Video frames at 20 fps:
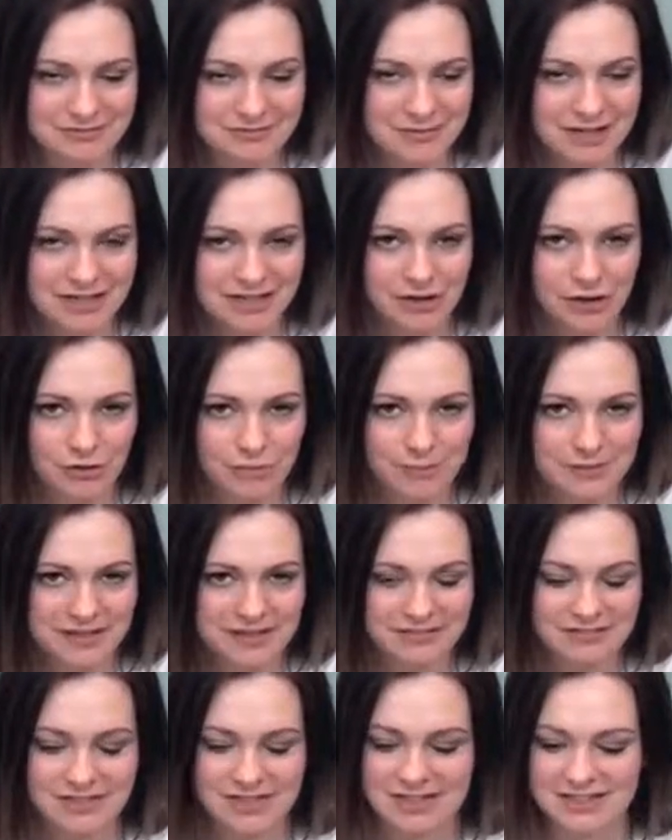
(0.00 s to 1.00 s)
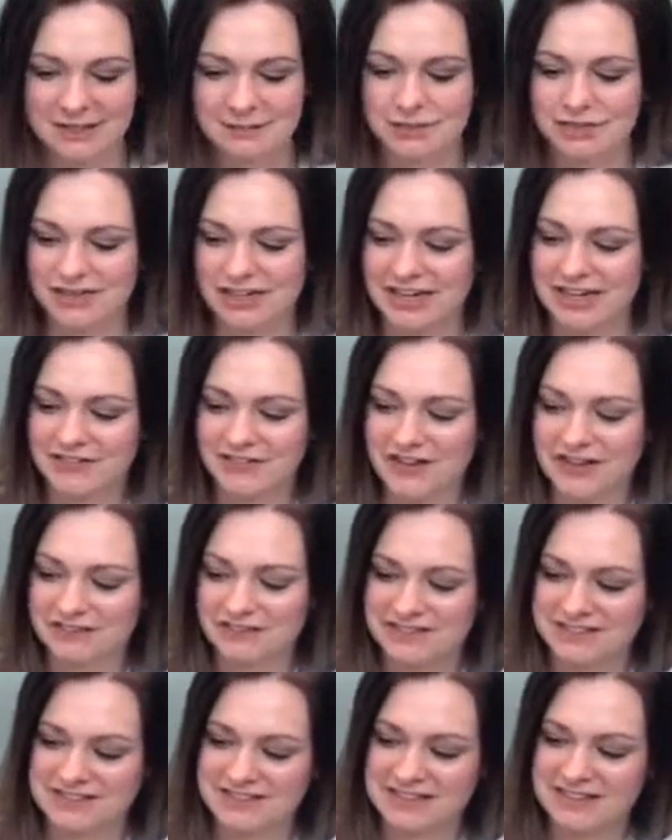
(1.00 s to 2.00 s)
want to open it, right? I mean, you kind of
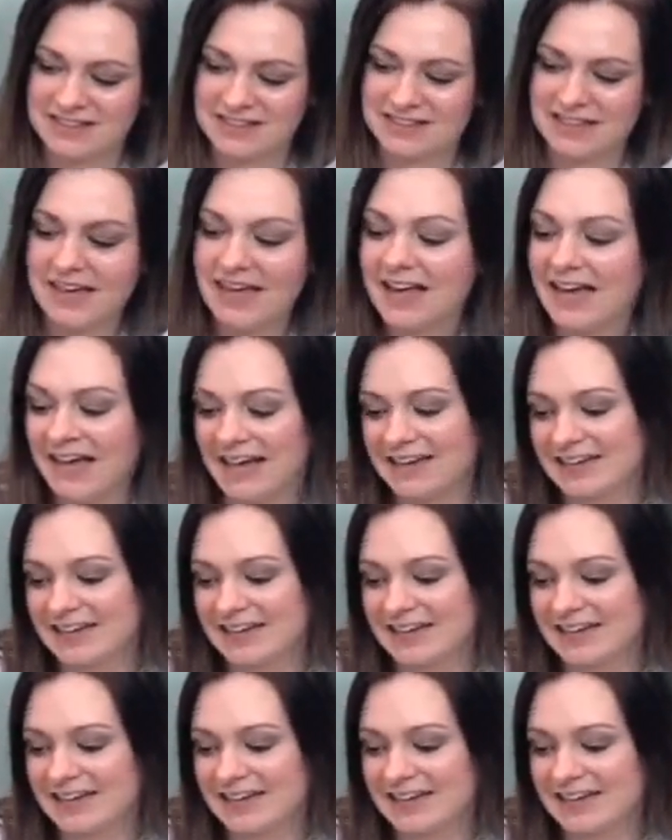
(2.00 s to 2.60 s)
have to see.